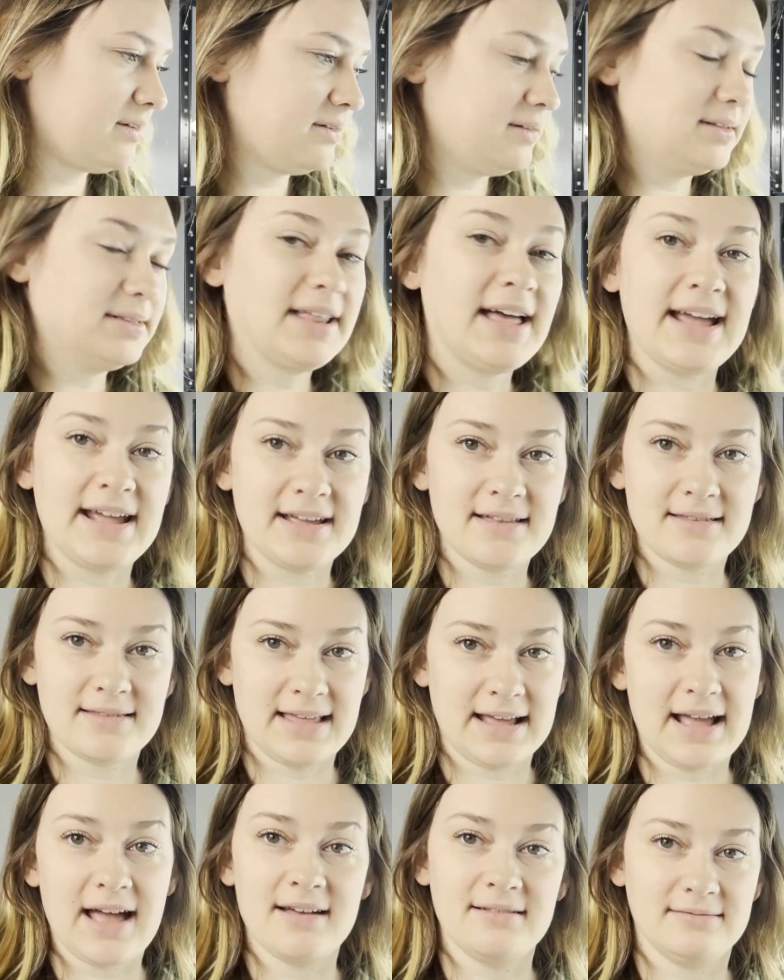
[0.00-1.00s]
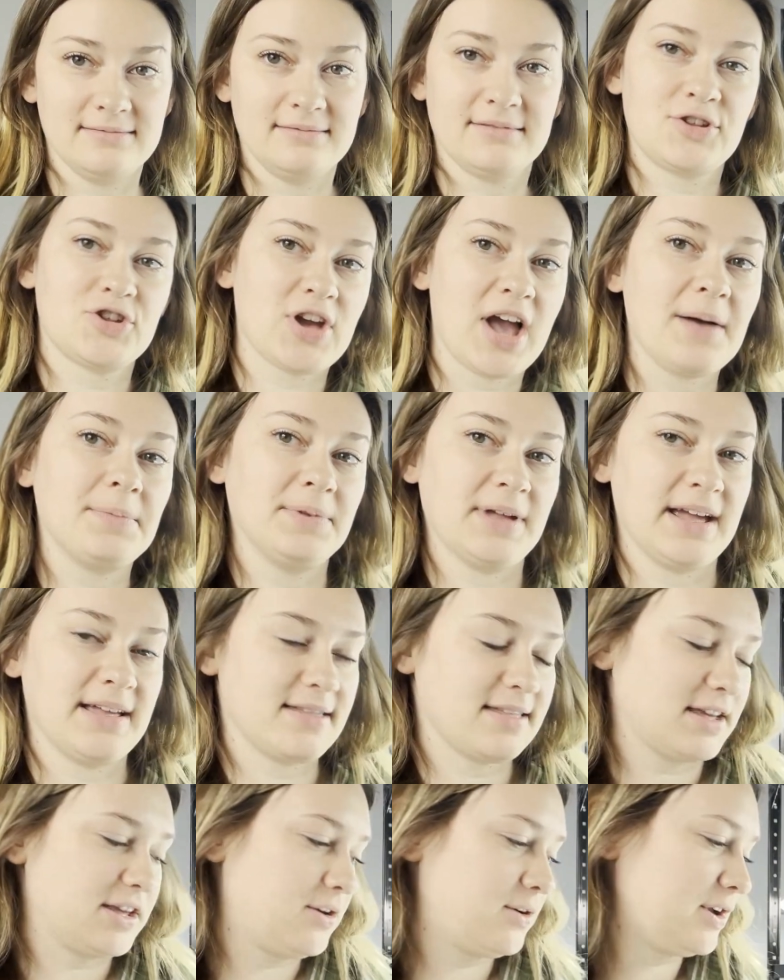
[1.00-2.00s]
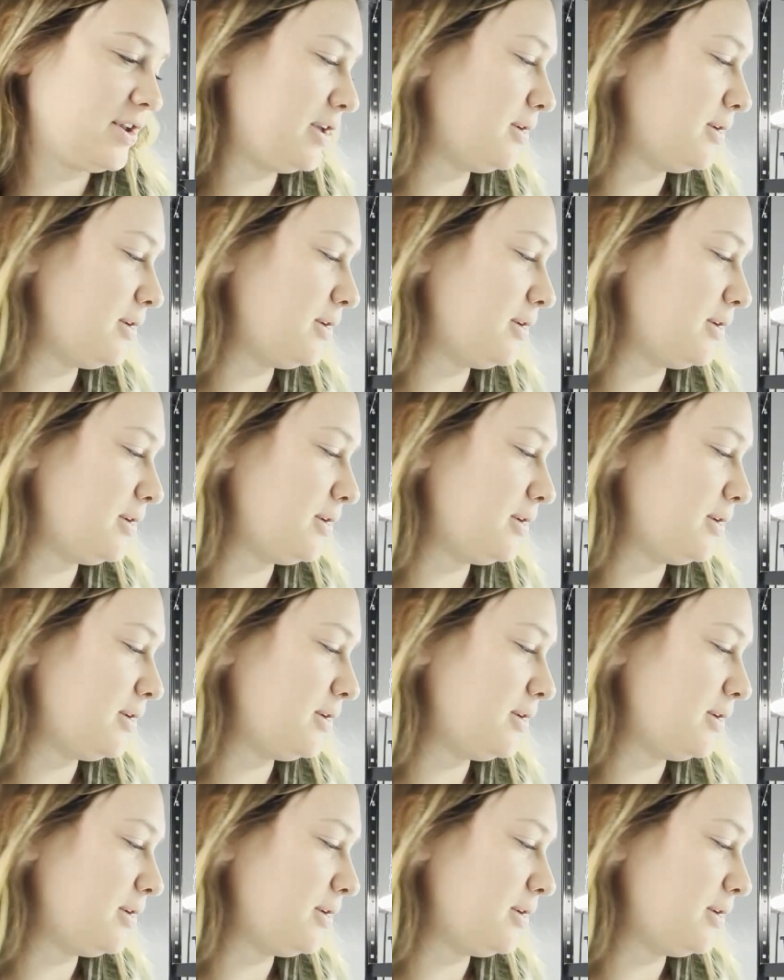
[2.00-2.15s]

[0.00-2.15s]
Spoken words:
light, like shop lights that you can